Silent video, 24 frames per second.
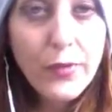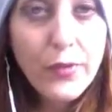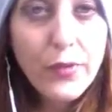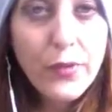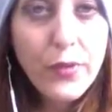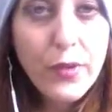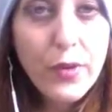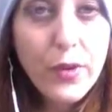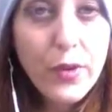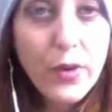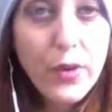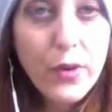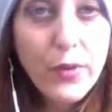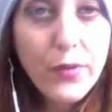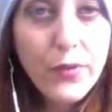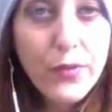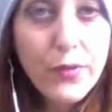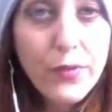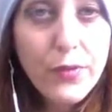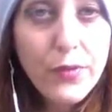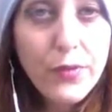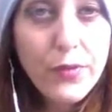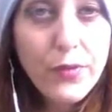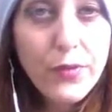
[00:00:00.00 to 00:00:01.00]
for
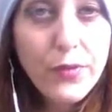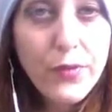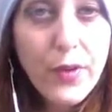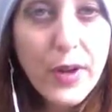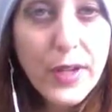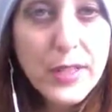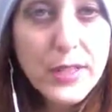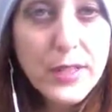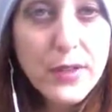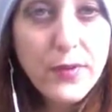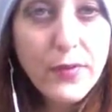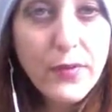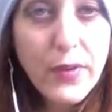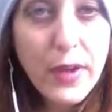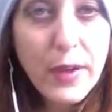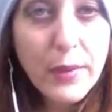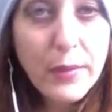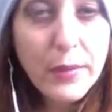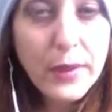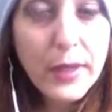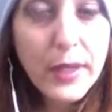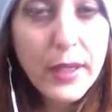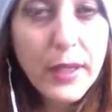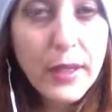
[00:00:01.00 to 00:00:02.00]
friends and
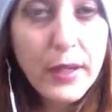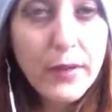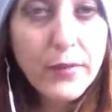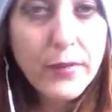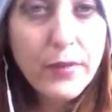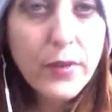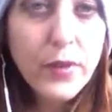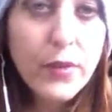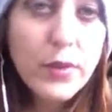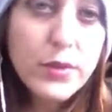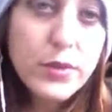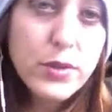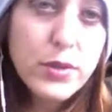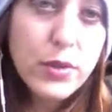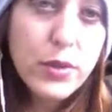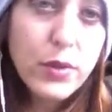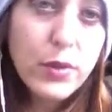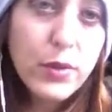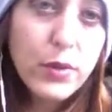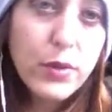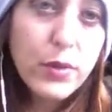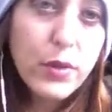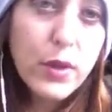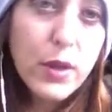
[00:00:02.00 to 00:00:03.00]
family of those
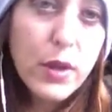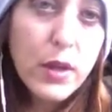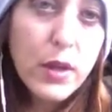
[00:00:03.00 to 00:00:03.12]
who